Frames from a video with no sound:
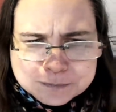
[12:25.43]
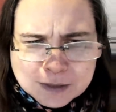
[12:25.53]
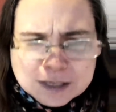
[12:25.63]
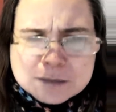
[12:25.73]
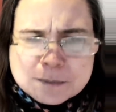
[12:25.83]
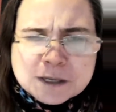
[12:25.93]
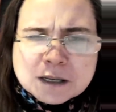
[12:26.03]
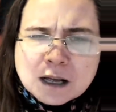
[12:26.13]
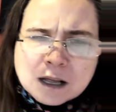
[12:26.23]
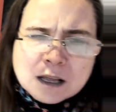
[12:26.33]
It
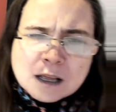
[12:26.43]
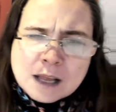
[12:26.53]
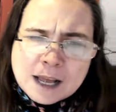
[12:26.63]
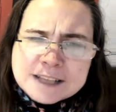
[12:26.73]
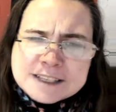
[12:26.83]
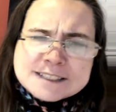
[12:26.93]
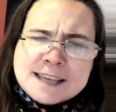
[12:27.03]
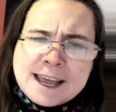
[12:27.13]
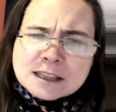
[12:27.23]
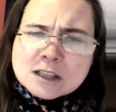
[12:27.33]
has
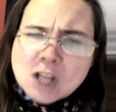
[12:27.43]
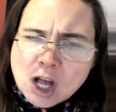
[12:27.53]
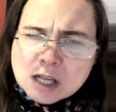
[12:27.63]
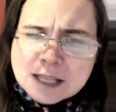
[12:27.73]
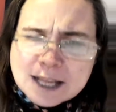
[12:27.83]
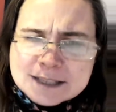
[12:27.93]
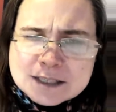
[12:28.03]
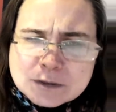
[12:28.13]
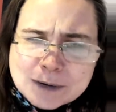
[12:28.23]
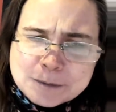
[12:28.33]
had
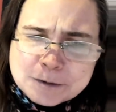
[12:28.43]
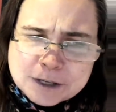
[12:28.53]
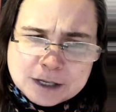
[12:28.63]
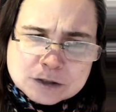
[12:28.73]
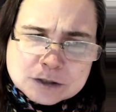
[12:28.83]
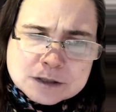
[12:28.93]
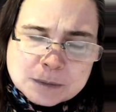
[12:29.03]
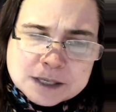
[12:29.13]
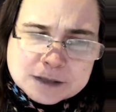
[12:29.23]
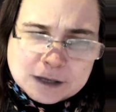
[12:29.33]
long-lasting ramifications on
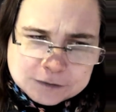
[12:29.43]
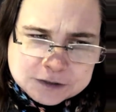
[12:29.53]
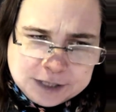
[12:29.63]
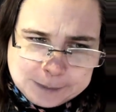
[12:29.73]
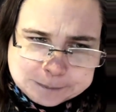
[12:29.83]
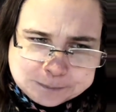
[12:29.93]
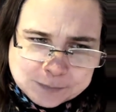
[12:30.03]
my self-esteem,